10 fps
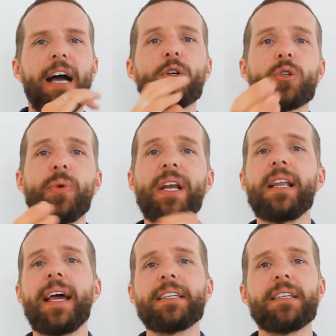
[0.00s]
don't really
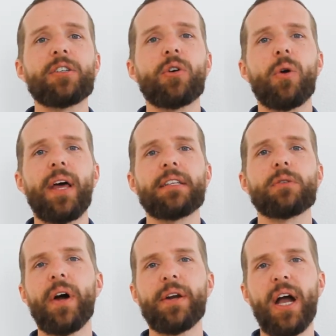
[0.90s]
like these grow
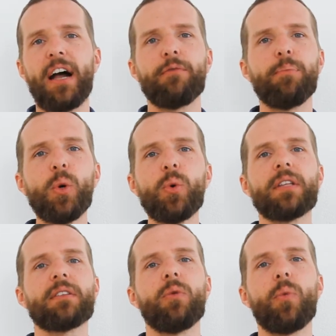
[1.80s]
lights where you have blue
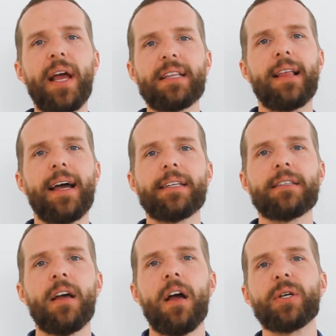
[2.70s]
and red
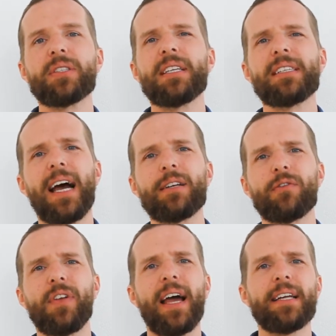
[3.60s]
light, because these kind
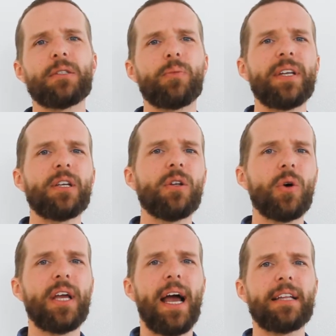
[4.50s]
of lights, when you
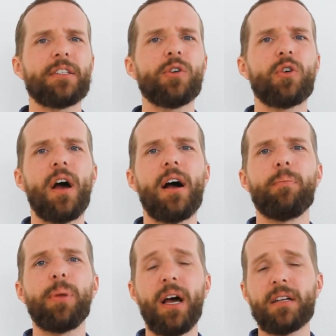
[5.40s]
look at your
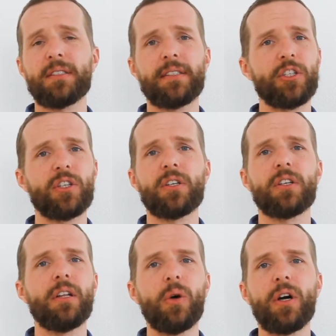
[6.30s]
plants, they're just
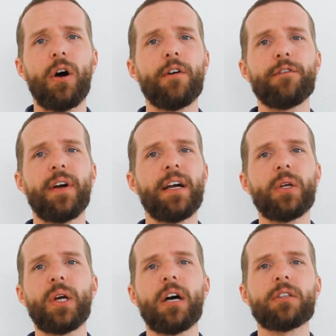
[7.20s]
gonna look off.
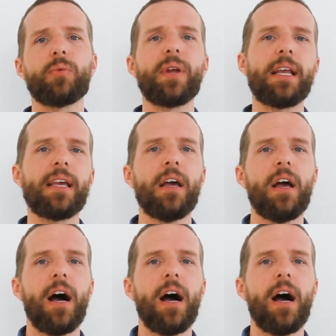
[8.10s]
You can't really